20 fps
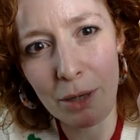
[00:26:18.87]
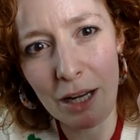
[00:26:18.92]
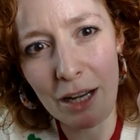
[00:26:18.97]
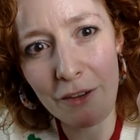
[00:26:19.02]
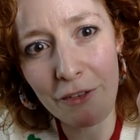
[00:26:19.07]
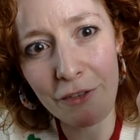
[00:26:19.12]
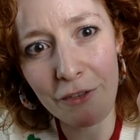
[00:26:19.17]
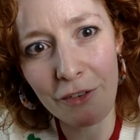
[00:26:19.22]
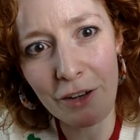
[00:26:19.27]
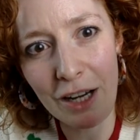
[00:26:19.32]
I
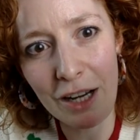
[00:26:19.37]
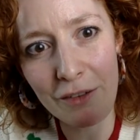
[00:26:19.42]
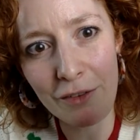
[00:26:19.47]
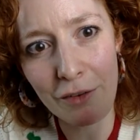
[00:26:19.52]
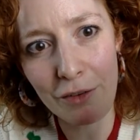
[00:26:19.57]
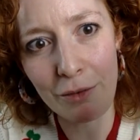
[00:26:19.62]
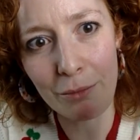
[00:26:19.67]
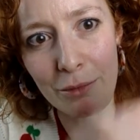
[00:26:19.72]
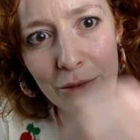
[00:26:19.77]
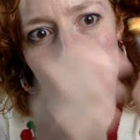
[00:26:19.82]
have 5
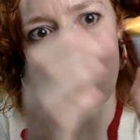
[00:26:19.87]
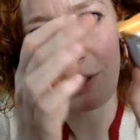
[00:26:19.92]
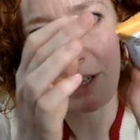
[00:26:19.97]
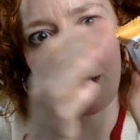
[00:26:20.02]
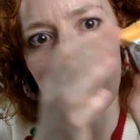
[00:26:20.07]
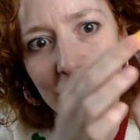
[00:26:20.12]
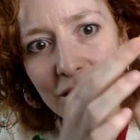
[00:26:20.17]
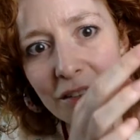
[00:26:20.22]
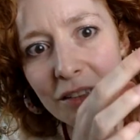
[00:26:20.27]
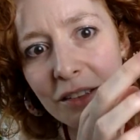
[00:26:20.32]
of them, in
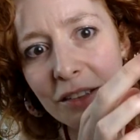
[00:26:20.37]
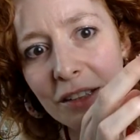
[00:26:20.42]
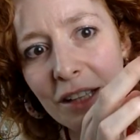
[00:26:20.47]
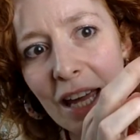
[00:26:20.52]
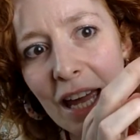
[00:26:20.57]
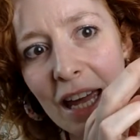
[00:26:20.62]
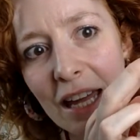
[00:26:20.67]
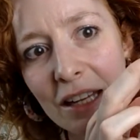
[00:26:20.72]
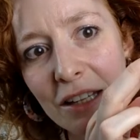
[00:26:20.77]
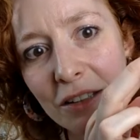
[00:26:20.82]
fact. This is a
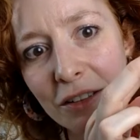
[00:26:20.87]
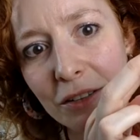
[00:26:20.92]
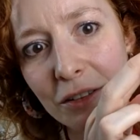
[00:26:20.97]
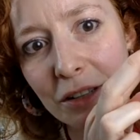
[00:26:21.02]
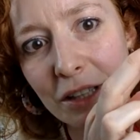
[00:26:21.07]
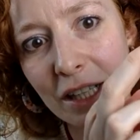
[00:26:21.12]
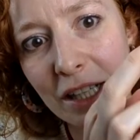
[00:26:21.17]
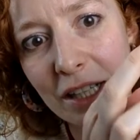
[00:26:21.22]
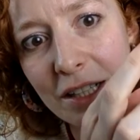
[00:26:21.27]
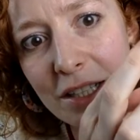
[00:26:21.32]

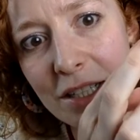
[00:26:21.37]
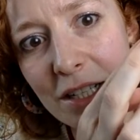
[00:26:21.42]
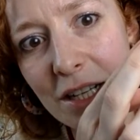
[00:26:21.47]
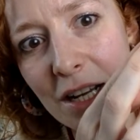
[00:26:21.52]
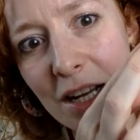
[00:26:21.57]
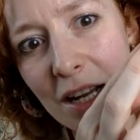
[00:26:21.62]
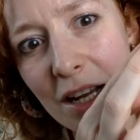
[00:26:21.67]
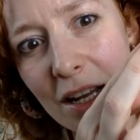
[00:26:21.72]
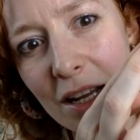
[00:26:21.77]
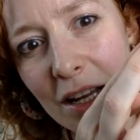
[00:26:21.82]
hazelnut.
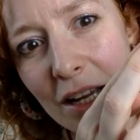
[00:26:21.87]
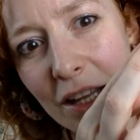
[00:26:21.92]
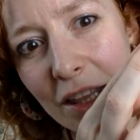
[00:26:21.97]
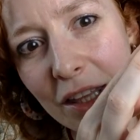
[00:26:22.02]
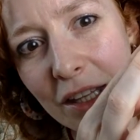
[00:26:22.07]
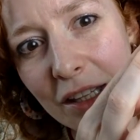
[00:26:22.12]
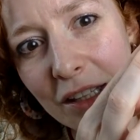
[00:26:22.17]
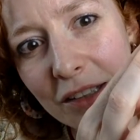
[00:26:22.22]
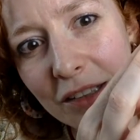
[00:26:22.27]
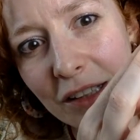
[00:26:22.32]
I
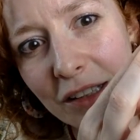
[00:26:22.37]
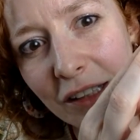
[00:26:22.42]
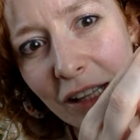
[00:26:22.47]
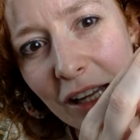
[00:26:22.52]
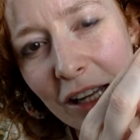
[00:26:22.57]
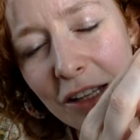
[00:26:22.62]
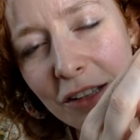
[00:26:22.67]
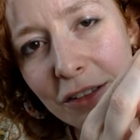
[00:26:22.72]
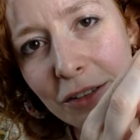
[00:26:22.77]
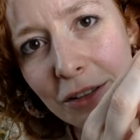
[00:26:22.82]
think it says
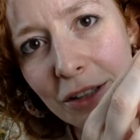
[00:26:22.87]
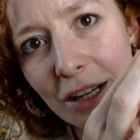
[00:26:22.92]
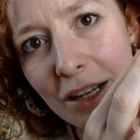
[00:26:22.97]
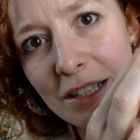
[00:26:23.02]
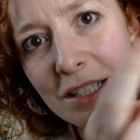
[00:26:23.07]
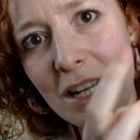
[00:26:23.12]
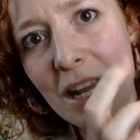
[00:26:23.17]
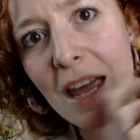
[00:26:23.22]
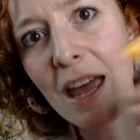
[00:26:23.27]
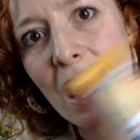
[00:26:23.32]

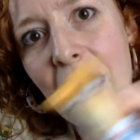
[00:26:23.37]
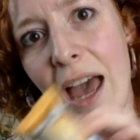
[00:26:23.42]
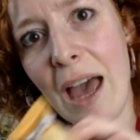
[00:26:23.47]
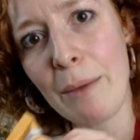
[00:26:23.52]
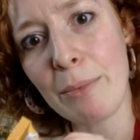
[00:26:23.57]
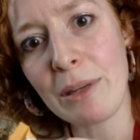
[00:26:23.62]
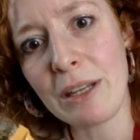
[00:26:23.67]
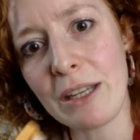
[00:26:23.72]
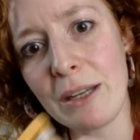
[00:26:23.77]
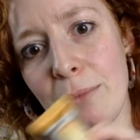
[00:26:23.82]
hazelnut
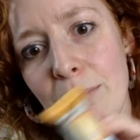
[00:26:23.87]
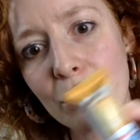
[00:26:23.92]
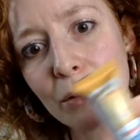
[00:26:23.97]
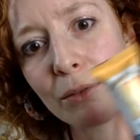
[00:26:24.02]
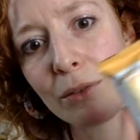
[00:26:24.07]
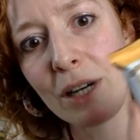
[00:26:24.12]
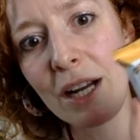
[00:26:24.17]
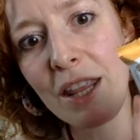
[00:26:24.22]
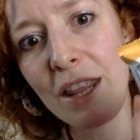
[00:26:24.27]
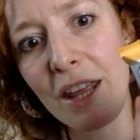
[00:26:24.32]
Happy Hippo
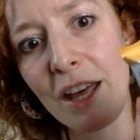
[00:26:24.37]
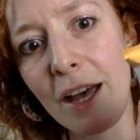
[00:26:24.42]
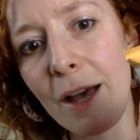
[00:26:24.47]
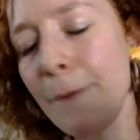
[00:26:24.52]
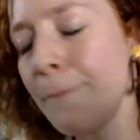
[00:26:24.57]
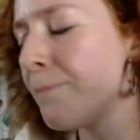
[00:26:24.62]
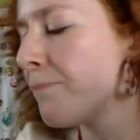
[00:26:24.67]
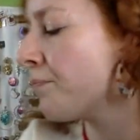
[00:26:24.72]
right there.